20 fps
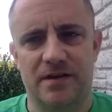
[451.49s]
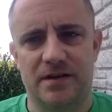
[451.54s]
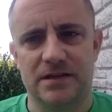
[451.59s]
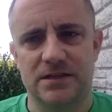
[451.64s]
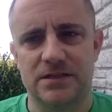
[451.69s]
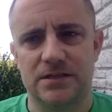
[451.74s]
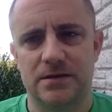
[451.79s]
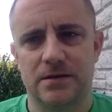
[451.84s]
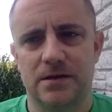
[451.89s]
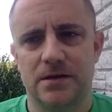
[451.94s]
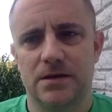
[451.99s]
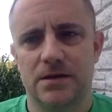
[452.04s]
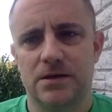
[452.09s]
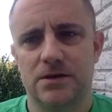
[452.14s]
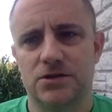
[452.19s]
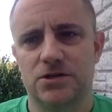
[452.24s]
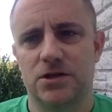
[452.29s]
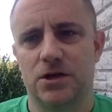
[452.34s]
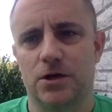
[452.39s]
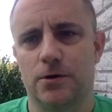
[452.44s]
things.
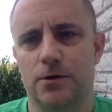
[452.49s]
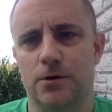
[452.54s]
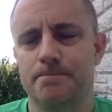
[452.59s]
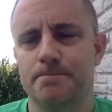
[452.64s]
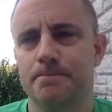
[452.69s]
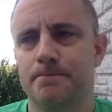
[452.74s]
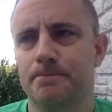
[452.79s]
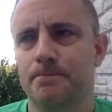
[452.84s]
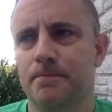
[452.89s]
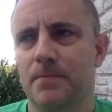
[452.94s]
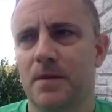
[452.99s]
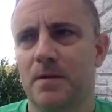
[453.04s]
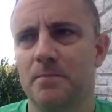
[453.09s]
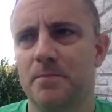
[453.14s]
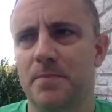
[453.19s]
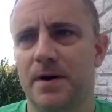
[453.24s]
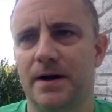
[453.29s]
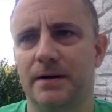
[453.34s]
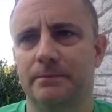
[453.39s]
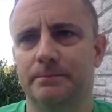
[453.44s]
So,
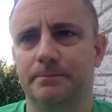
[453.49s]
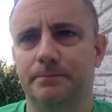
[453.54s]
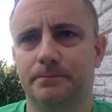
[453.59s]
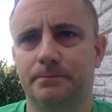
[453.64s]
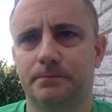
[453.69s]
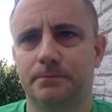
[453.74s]
but